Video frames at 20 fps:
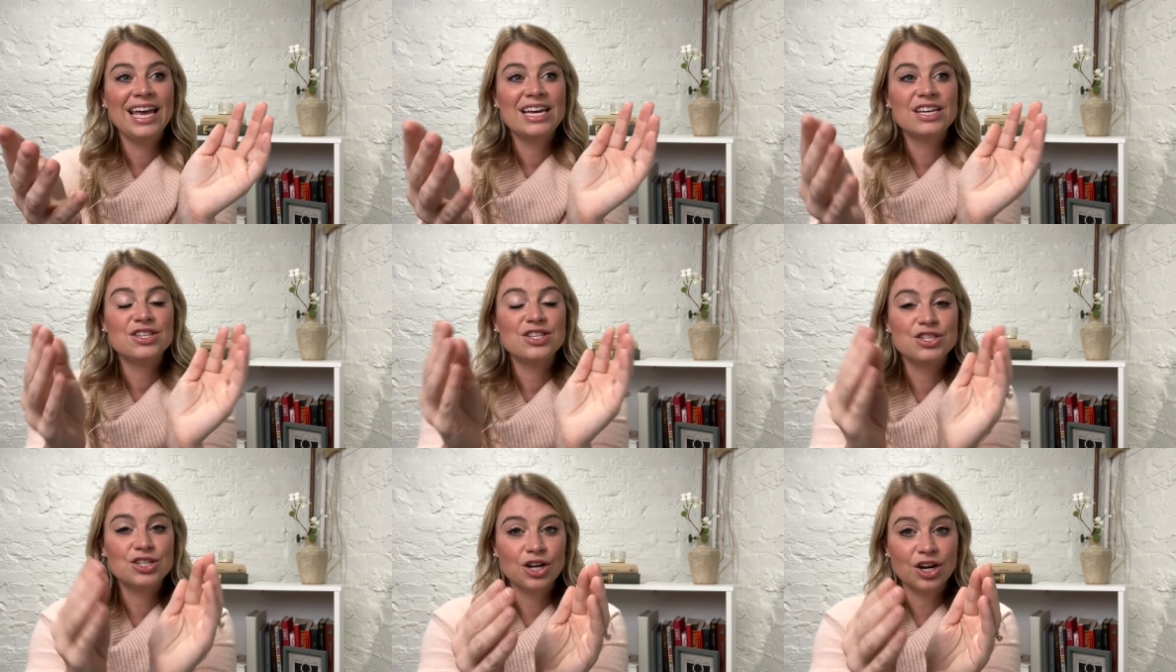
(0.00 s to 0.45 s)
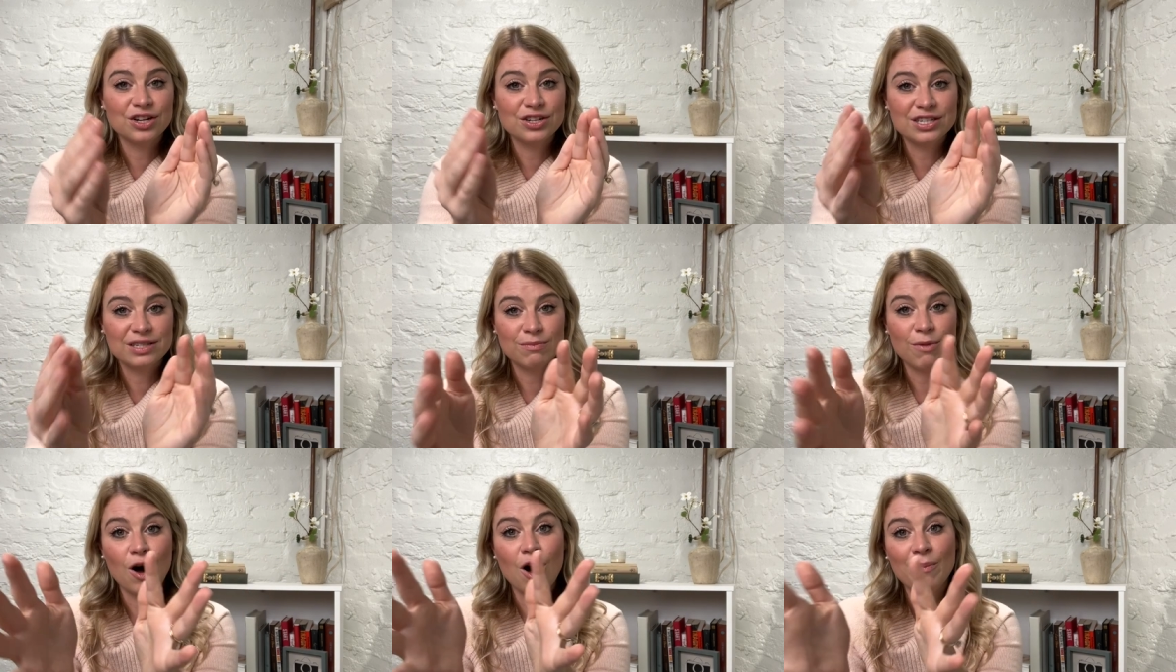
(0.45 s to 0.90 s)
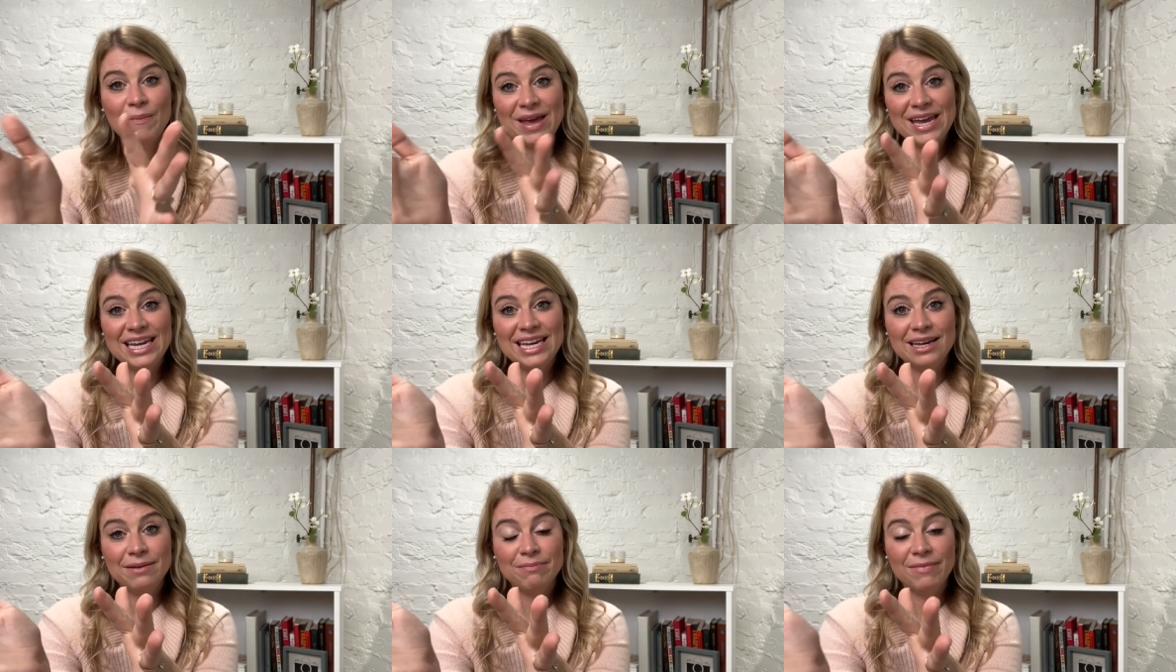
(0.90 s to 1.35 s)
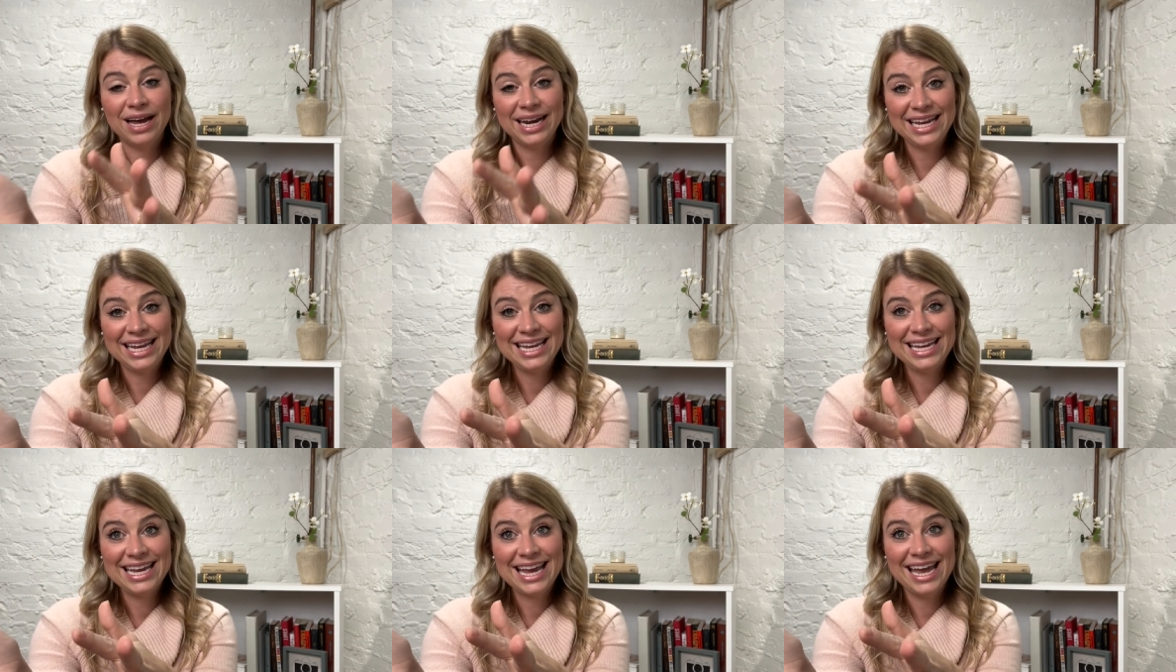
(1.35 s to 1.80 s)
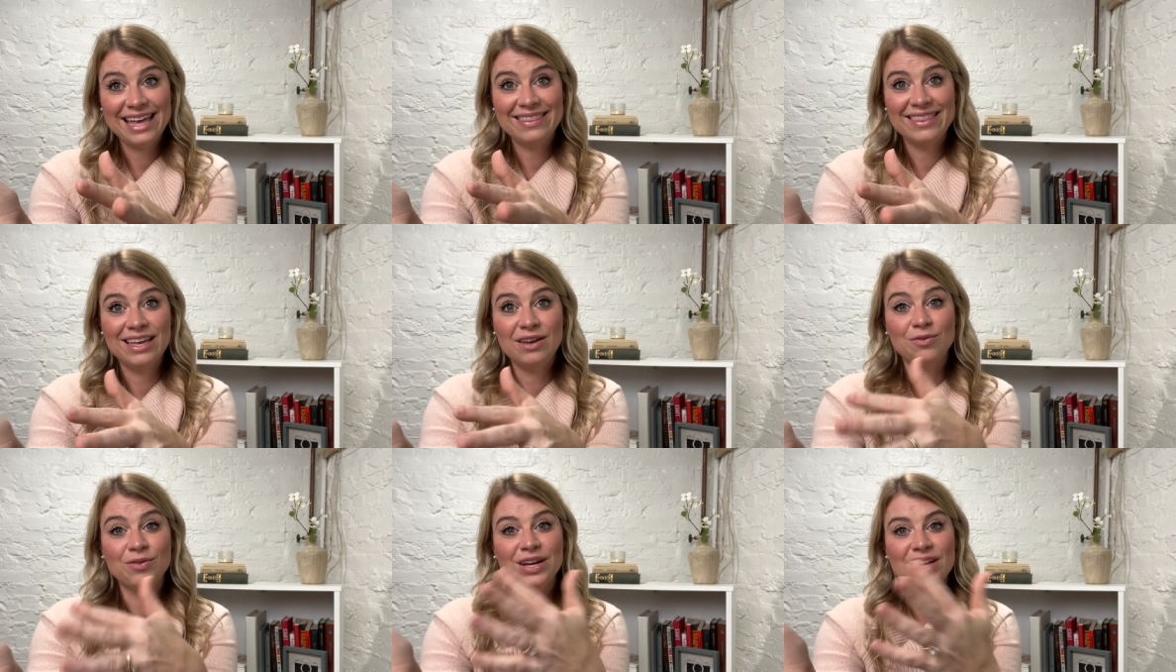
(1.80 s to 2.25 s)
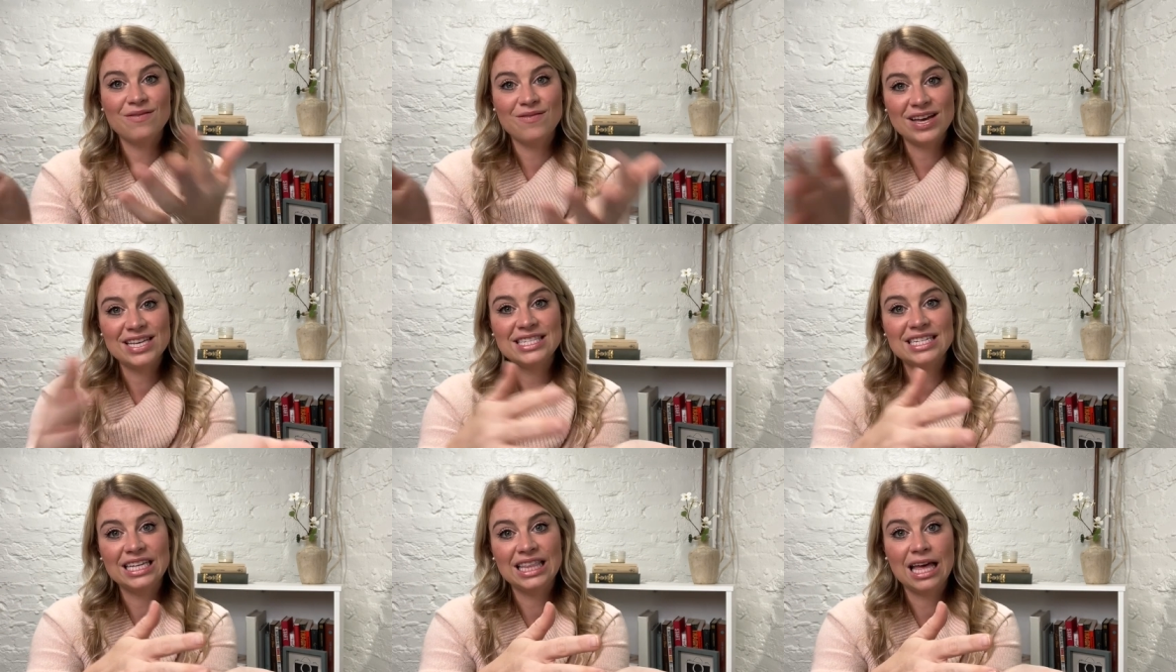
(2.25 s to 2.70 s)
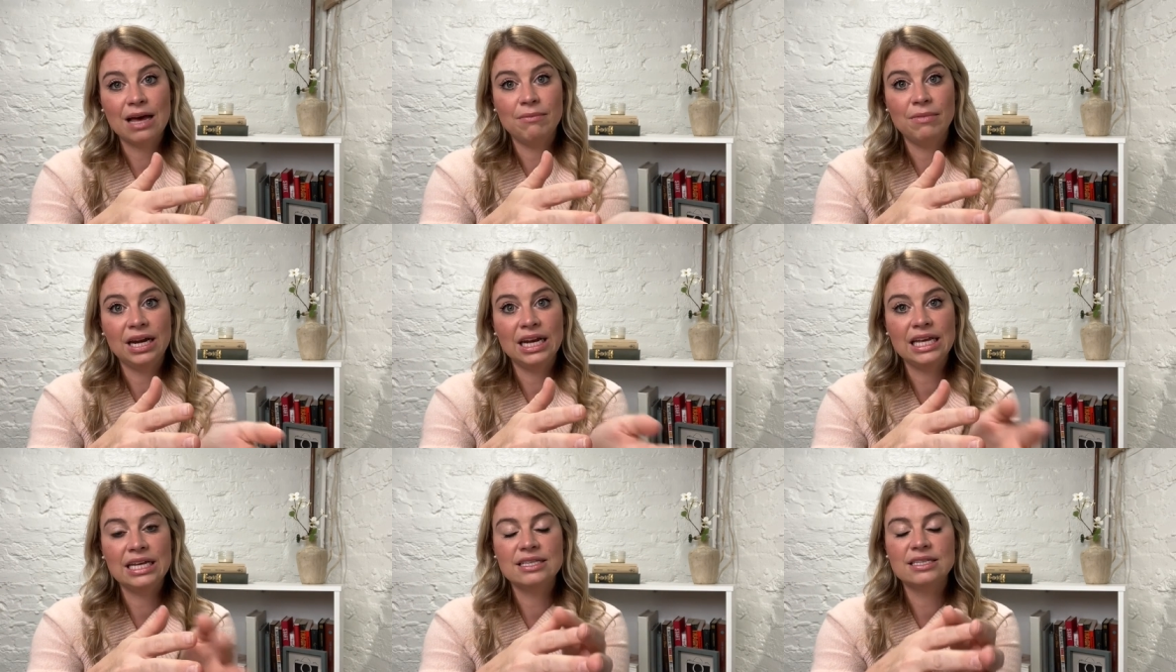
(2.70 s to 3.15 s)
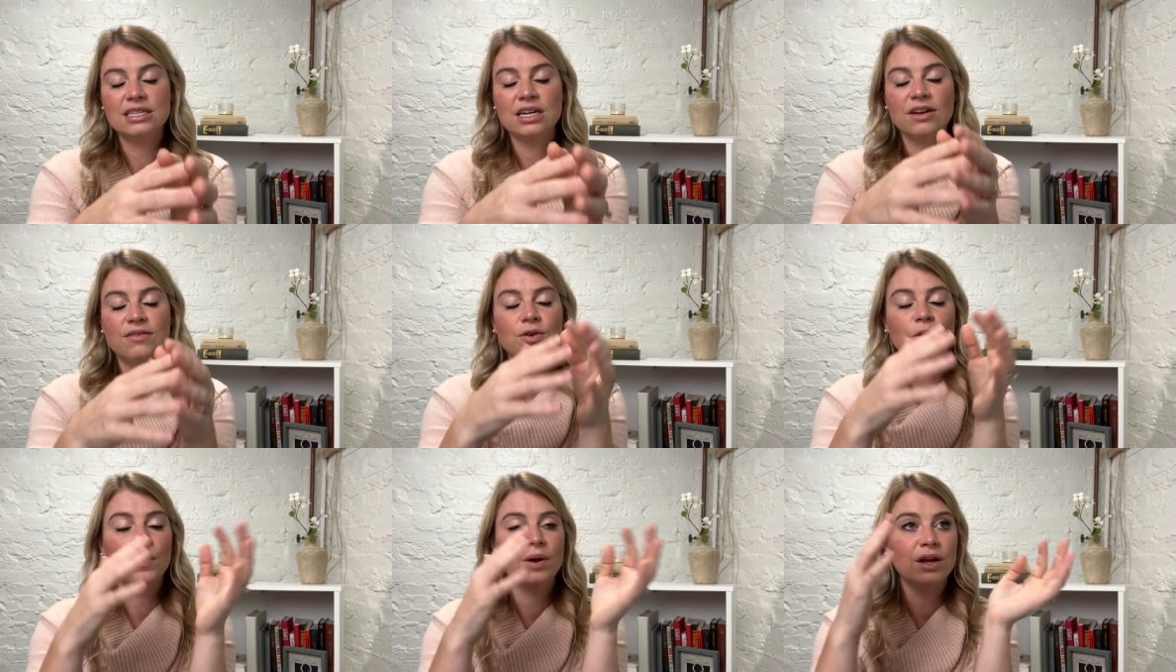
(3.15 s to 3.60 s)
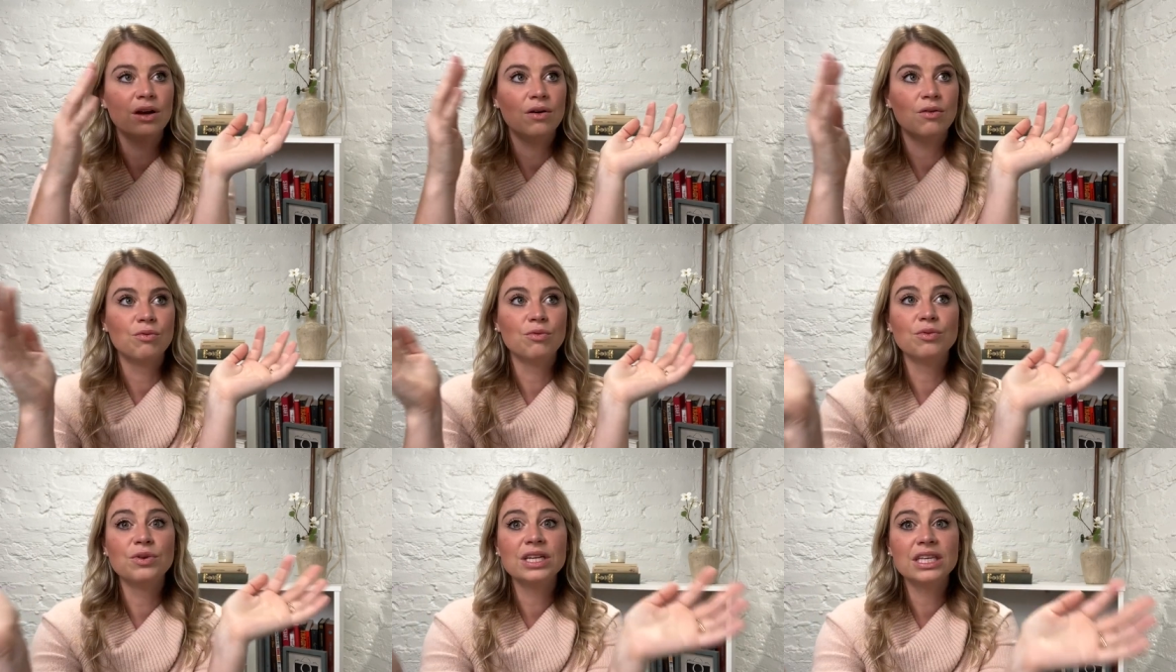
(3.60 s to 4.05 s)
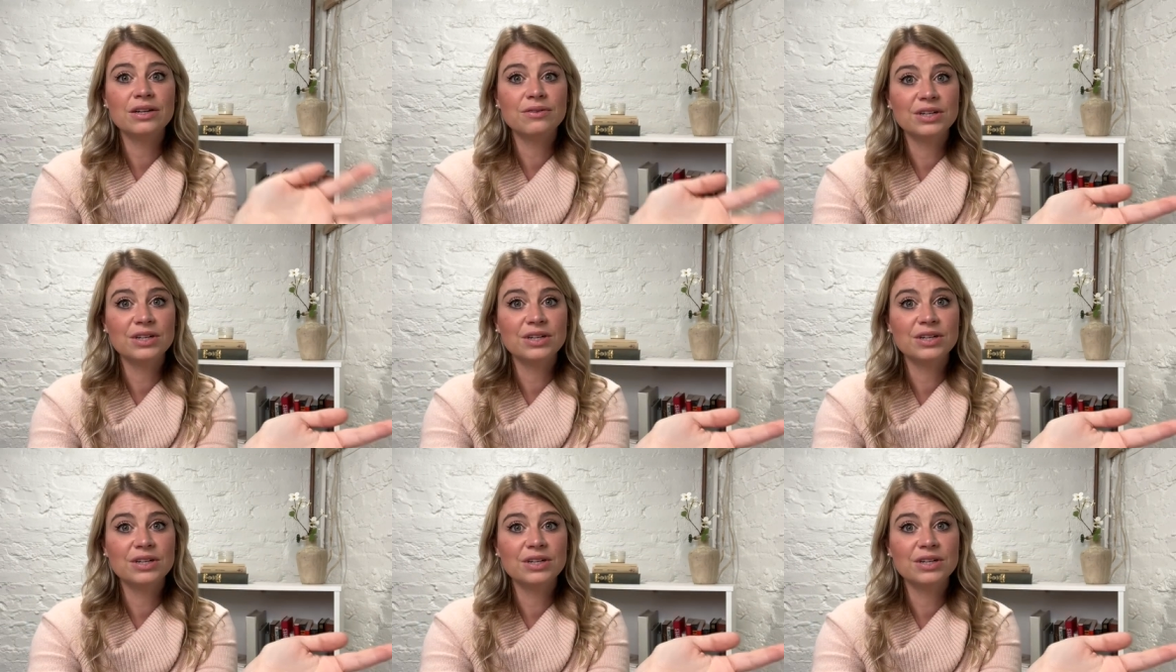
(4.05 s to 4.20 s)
start small, making money, and then reinvesting that money instead of going really,